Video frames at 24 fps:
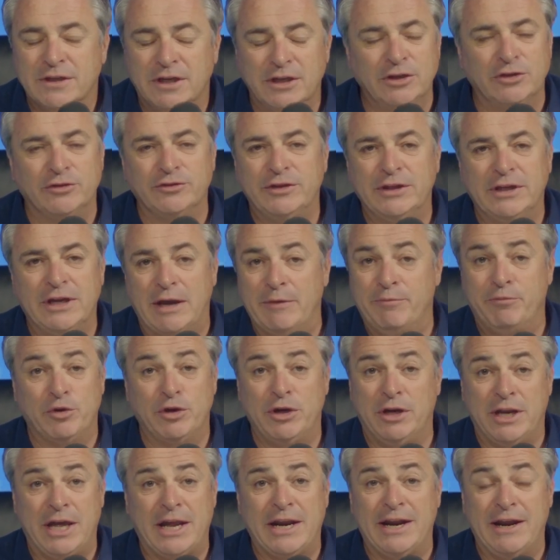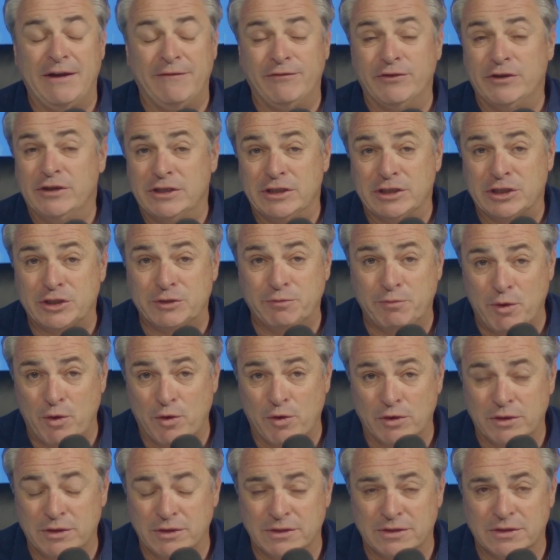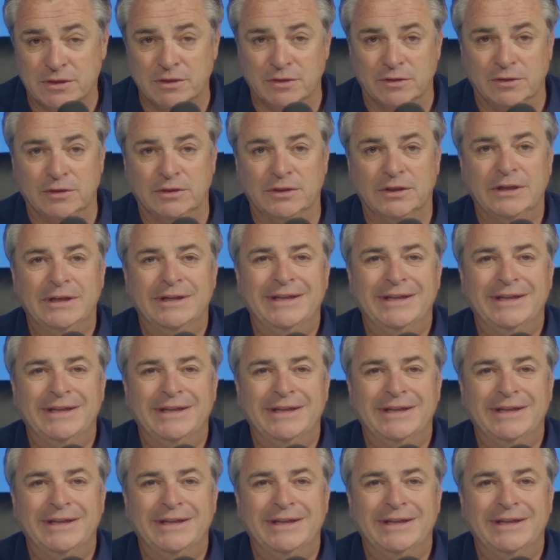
I don't think I put a lot of effort into sport in school.